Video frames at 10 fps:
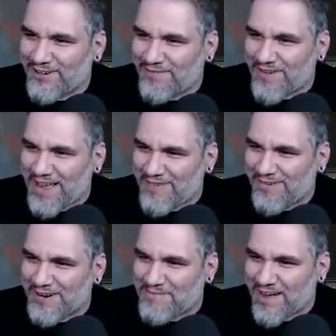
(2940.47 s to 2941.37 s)
your
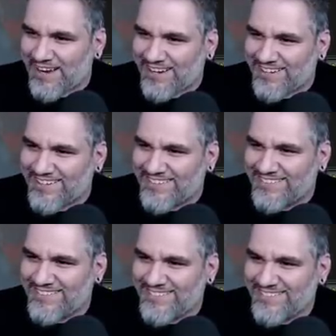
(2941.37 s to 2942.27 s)
favorite, Michael.
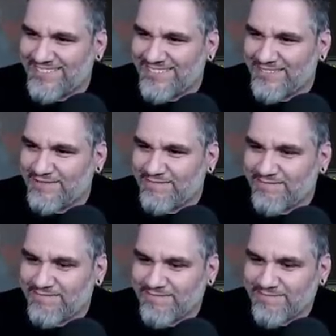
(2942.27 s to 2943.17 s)
You can't
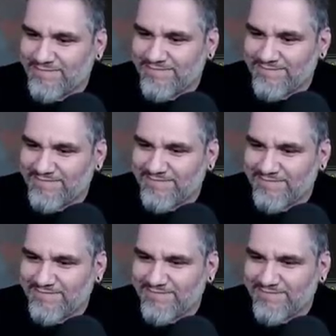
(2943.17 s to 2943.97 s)
speak for Grandma.